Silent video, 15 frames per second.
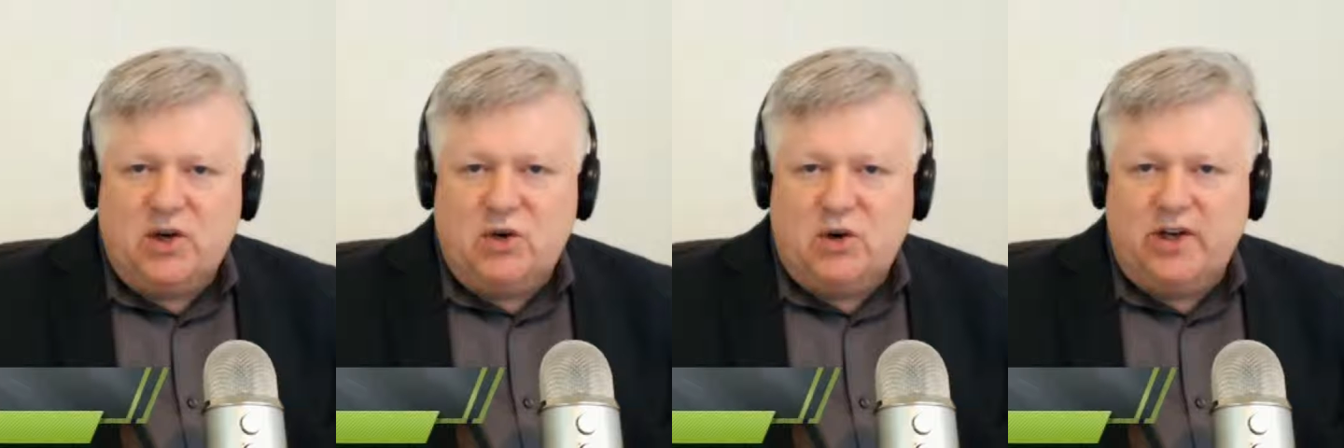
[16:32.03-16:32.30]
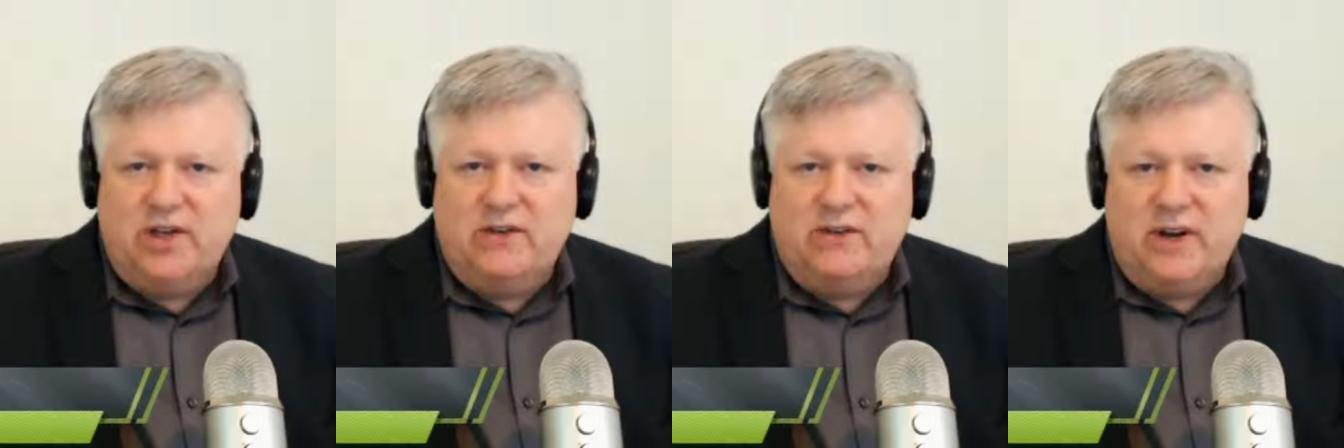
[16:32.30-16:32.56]
and
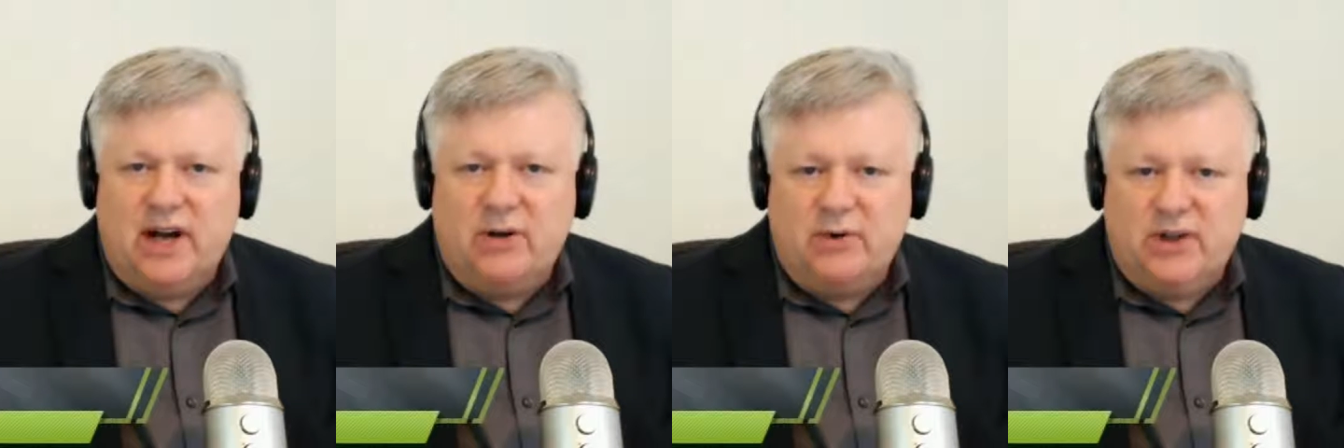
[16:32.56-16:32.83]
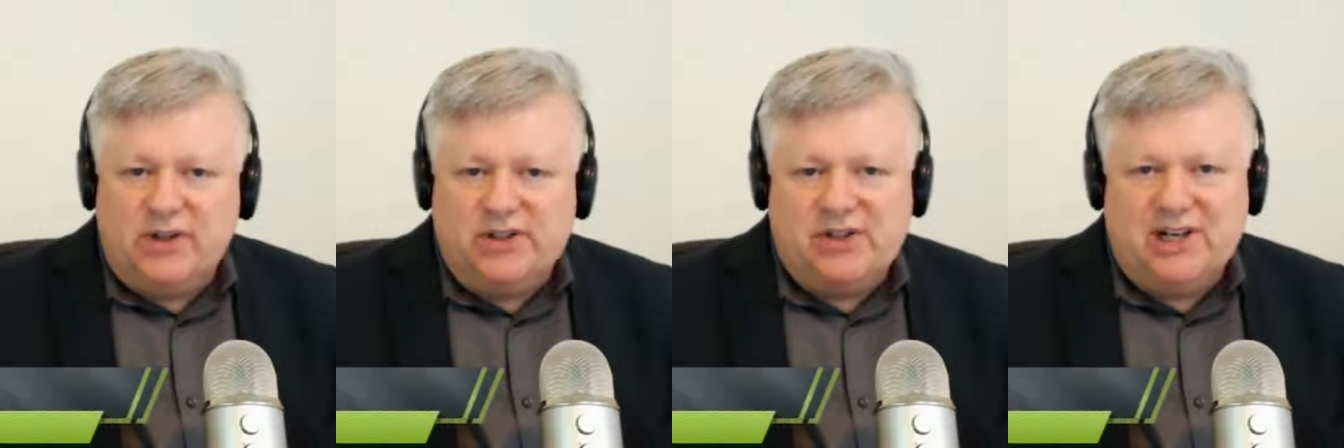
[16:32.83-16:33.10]
you've got real
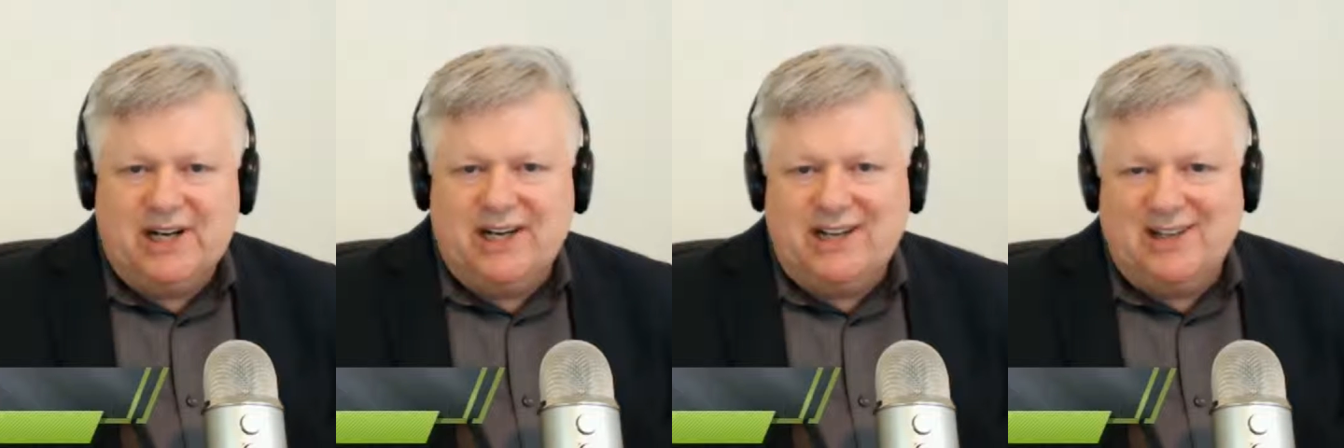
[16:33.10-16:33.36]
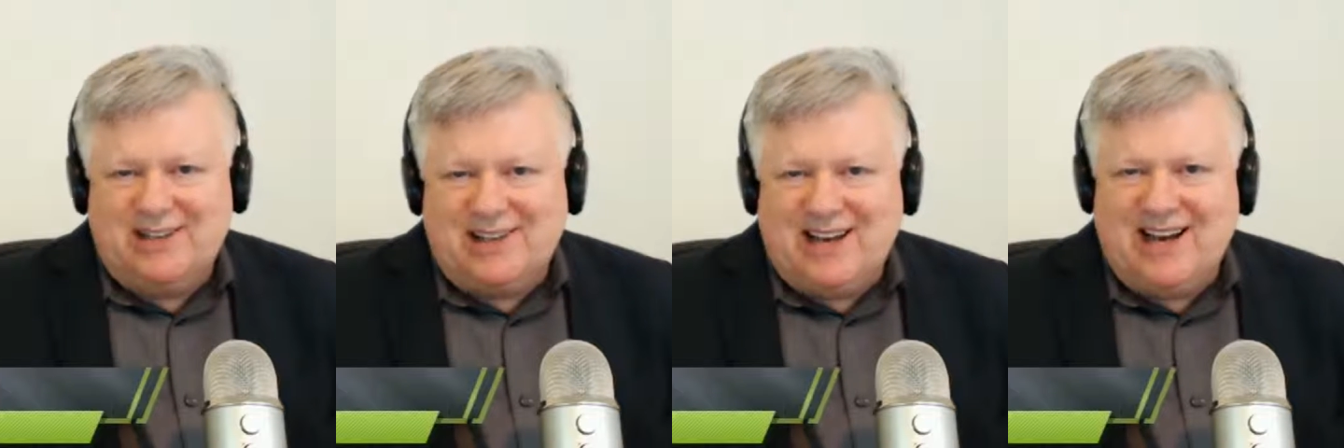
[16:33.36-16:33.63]
estate and you're
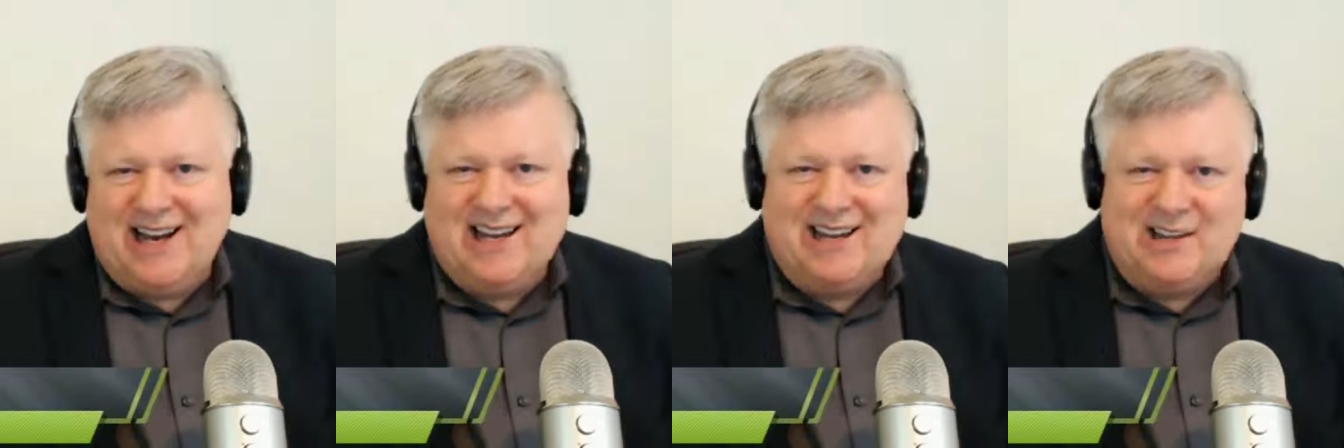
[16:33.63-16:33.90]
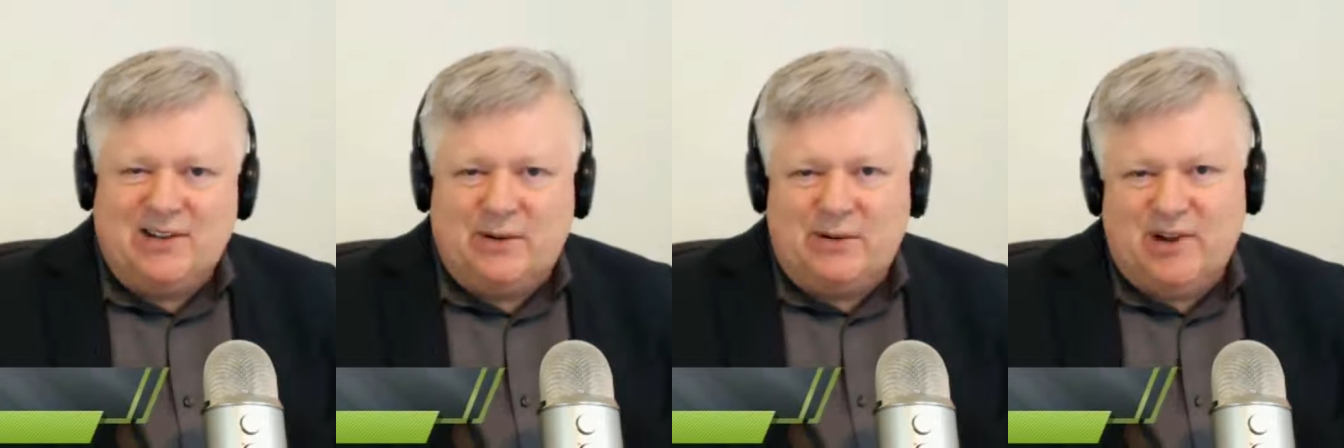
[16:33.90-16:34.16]
kind of
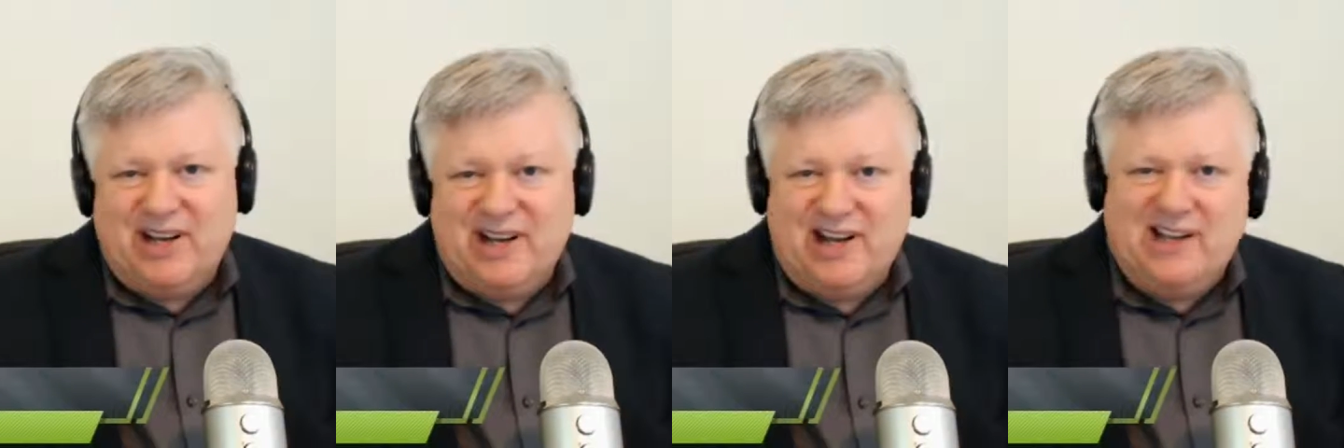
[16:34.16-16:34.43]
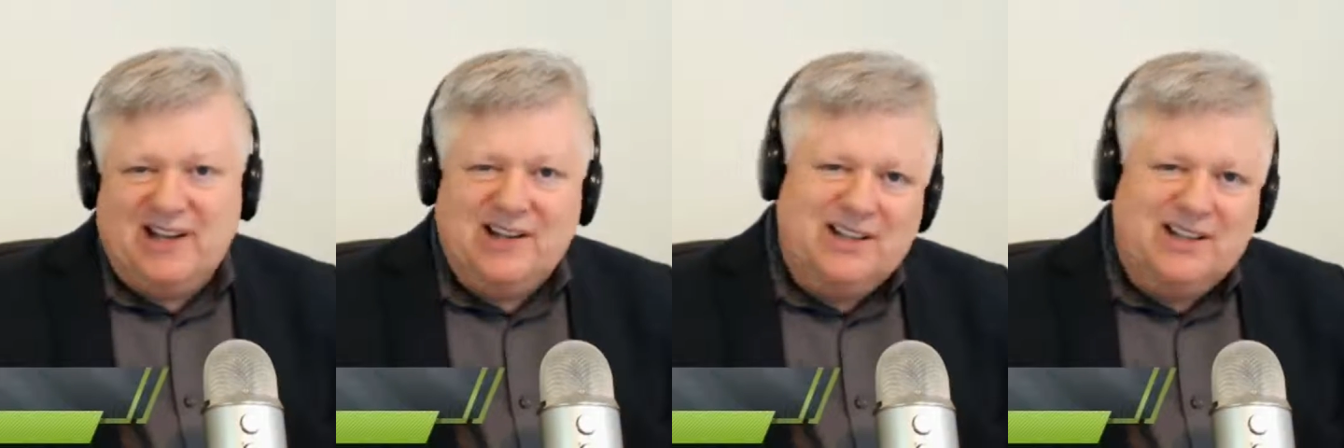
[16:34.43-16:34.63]
going, well,